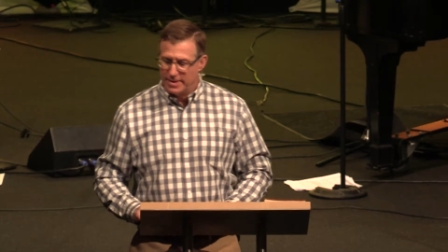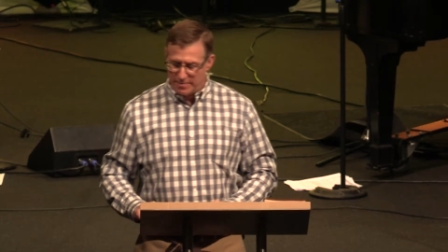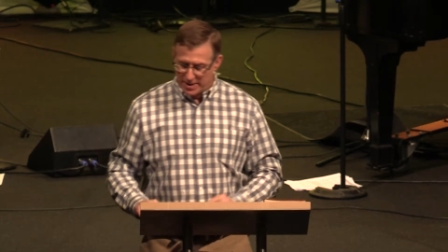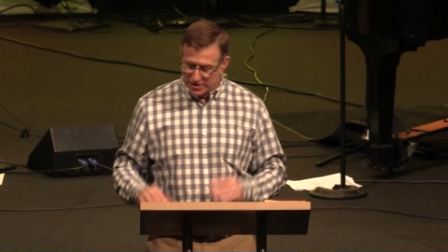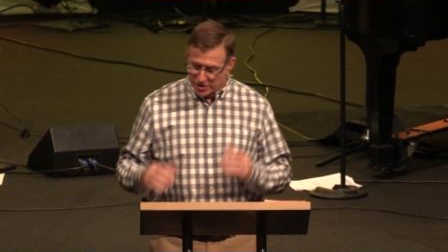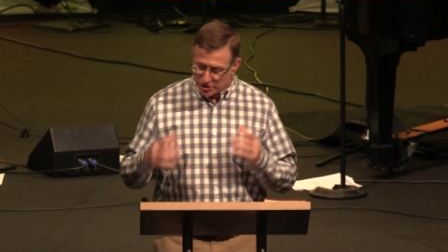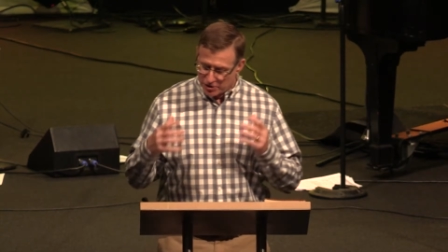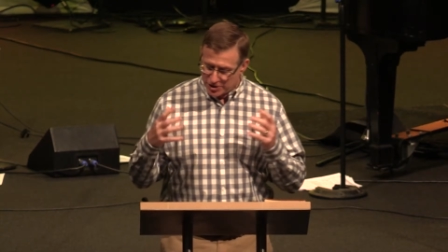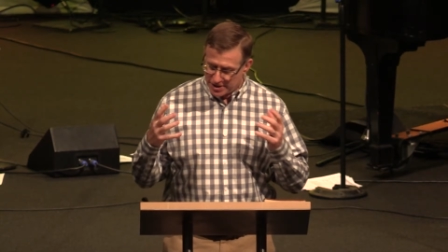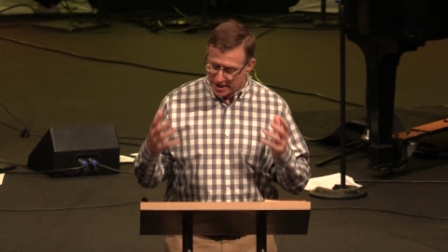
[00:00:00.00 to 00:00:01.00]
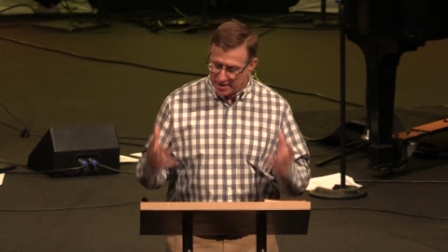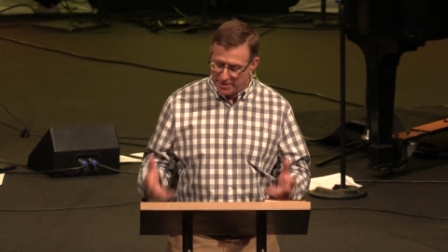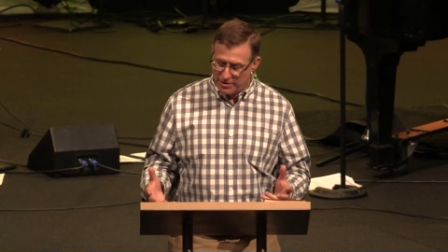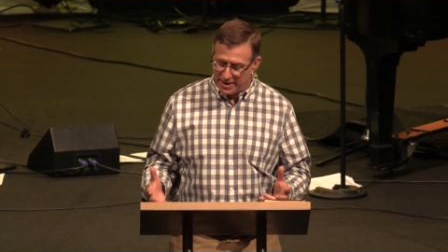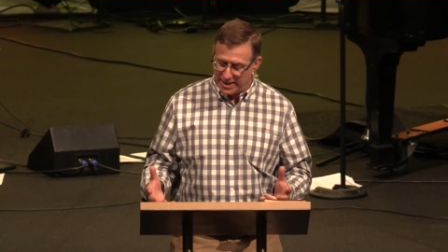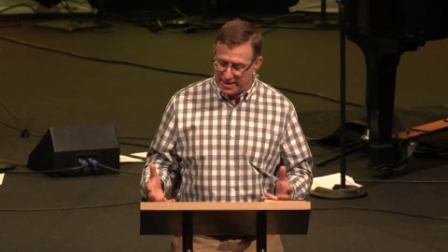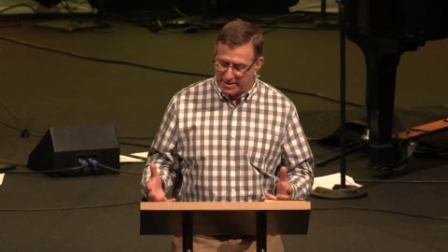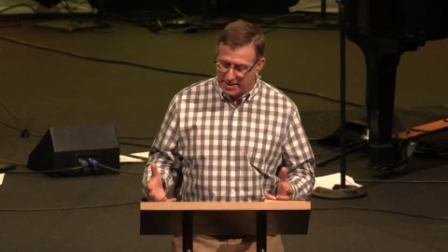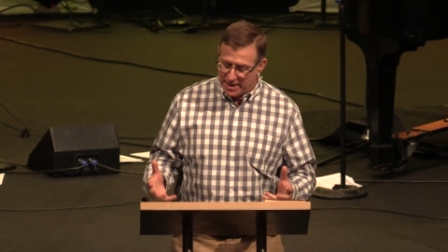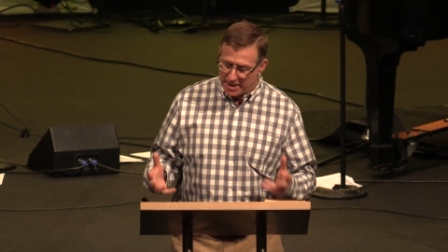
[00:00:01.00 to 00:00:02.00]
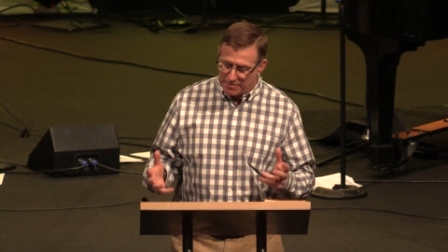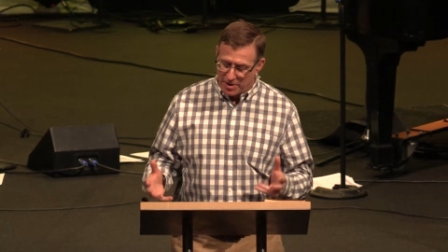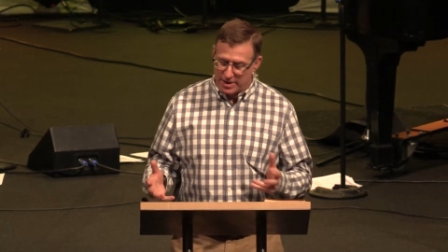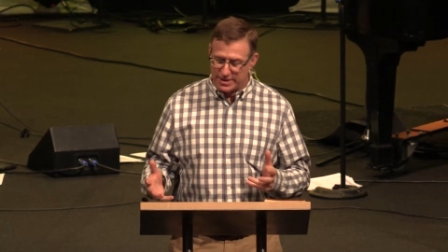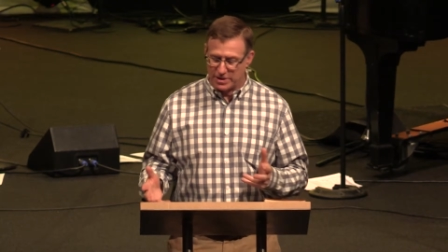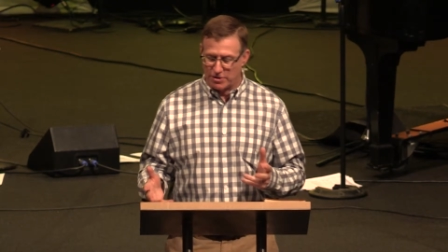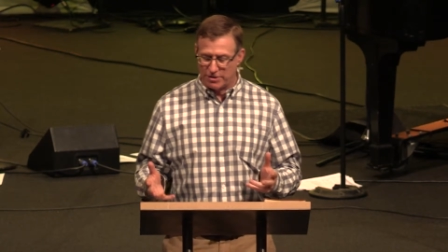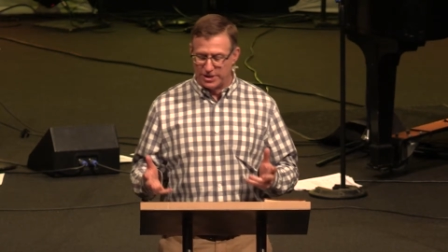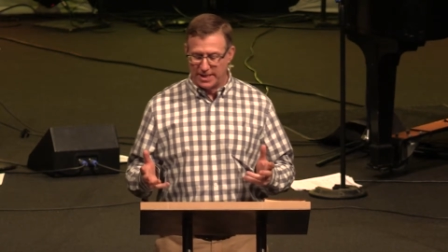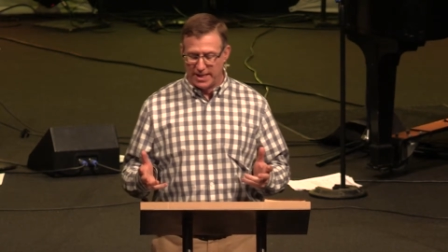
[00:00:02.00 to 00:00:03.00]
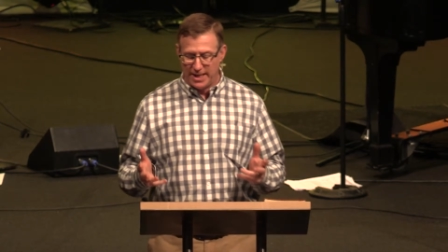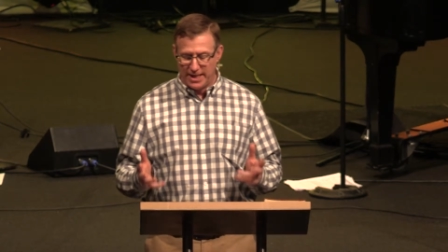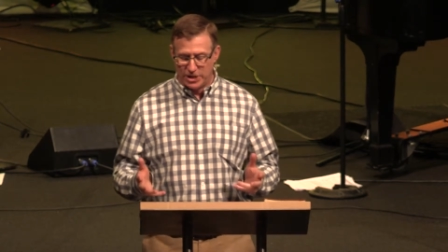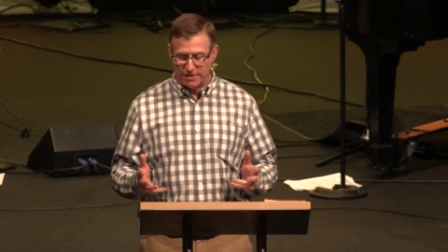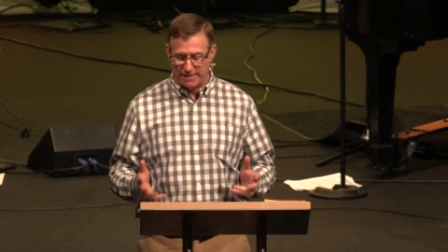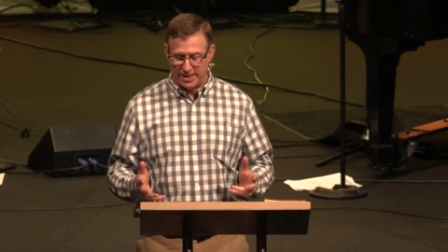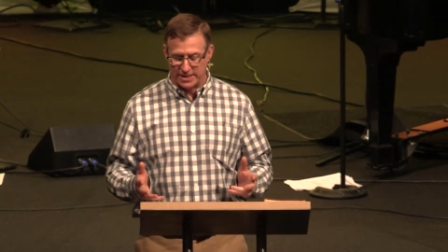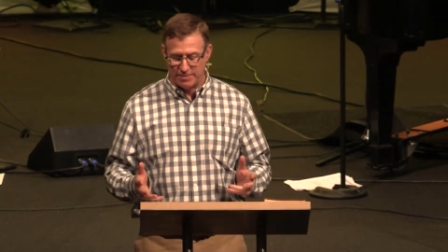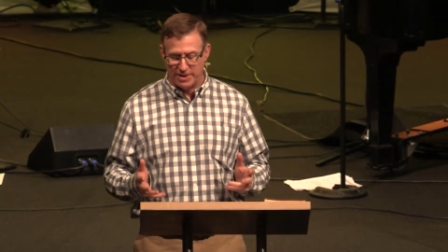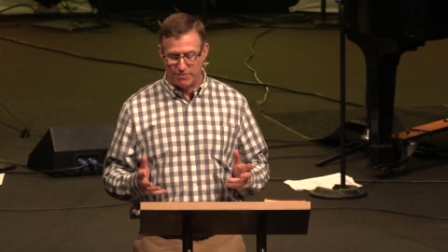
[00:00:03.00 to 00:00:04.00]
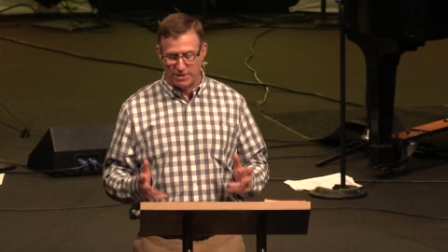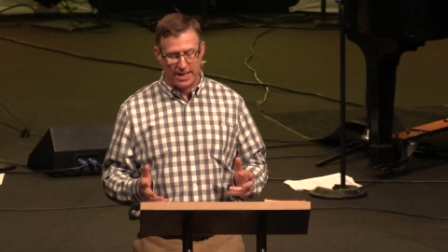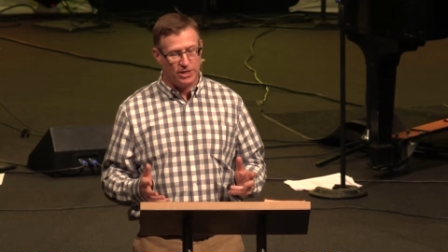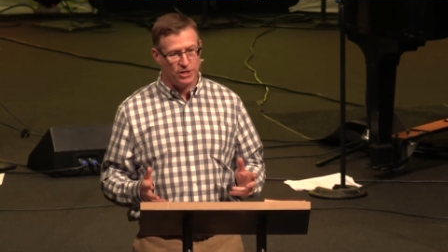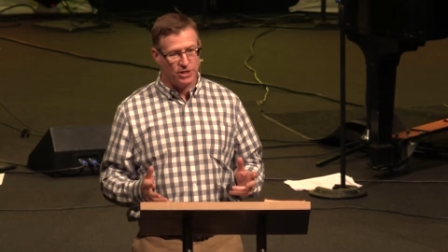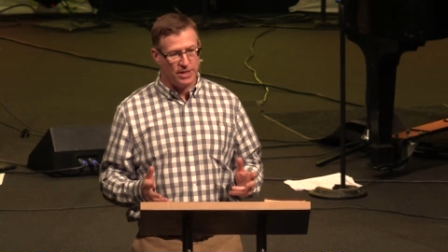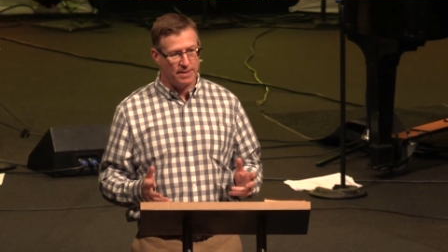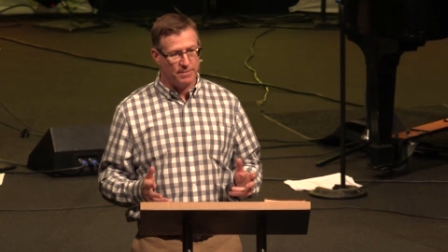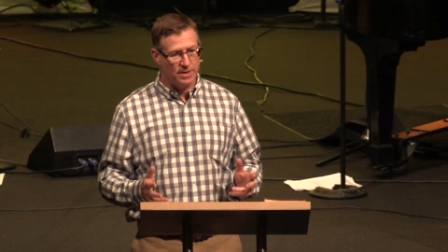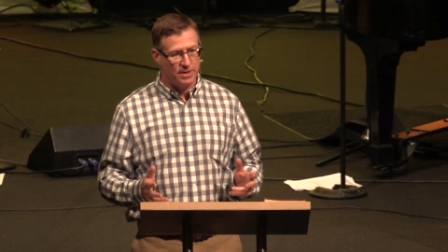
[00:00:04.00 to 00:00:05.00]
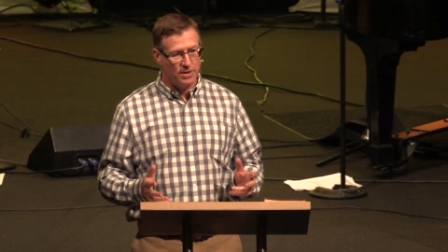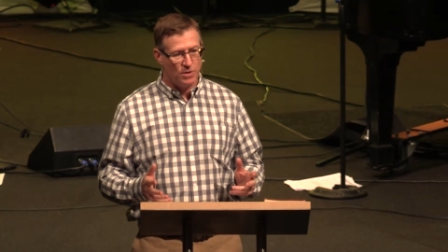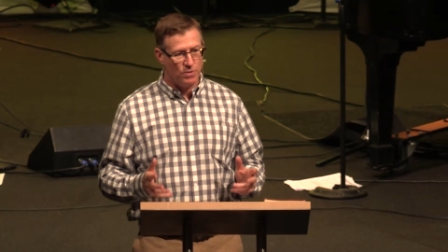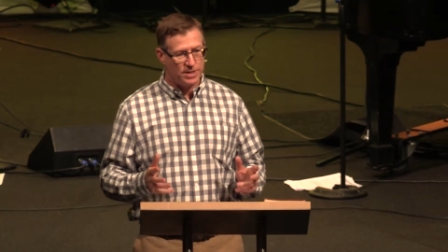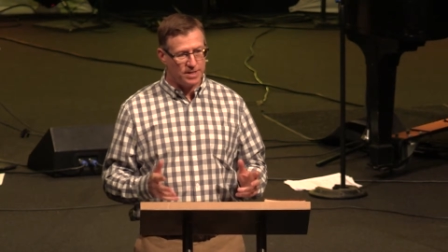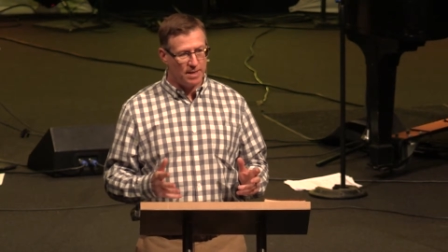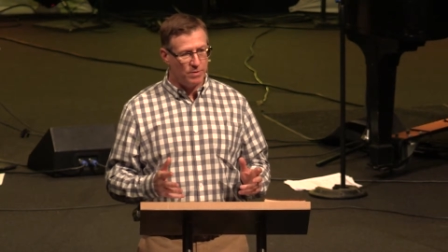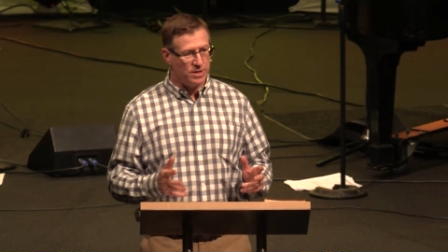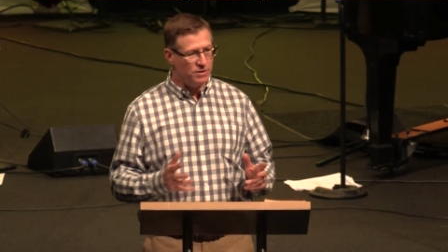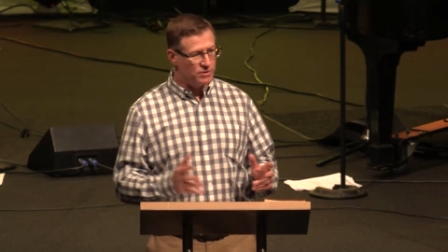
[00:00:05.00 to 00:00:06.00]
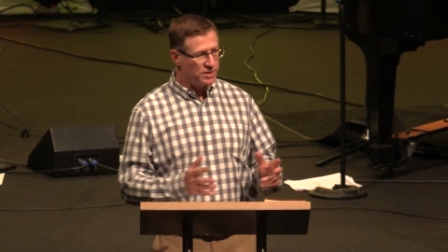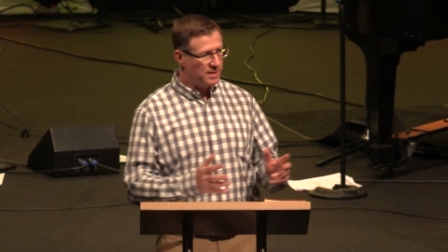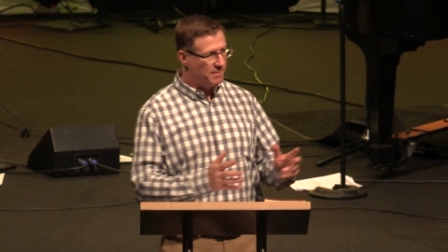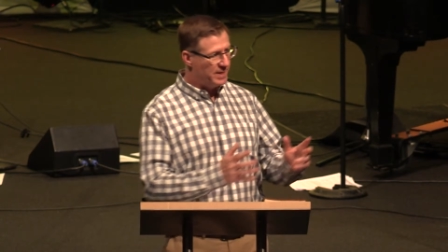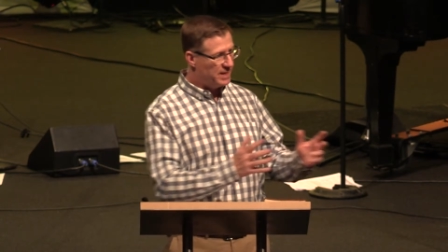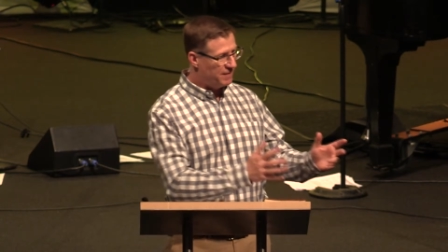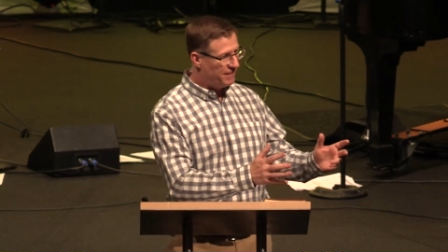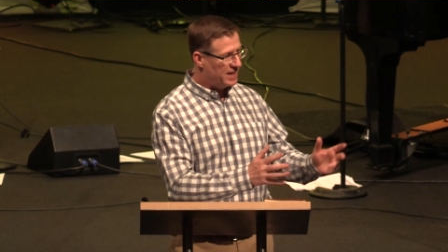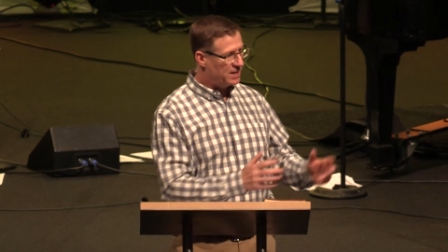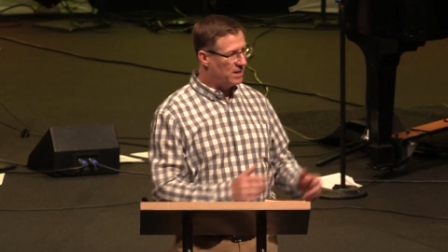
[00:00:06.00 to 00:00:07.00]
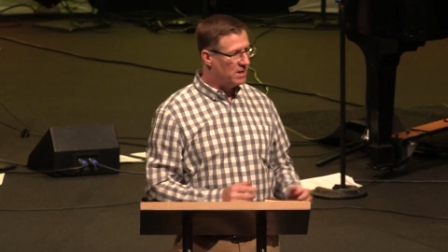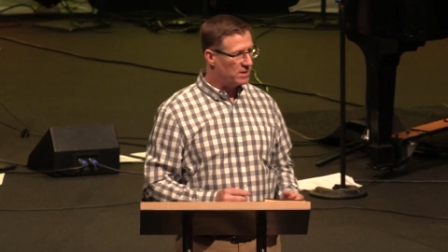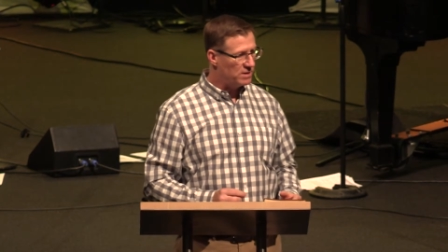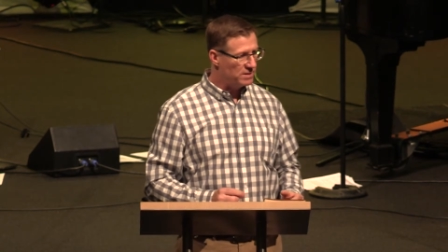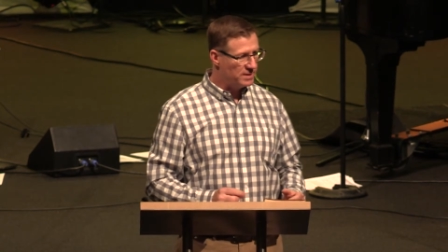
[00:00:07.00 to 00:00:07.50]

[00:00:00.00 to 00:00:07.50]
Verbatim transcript: Because the church is a community, and Paul is encouraging each of us to be in relationship with someone who's been in the faith longer,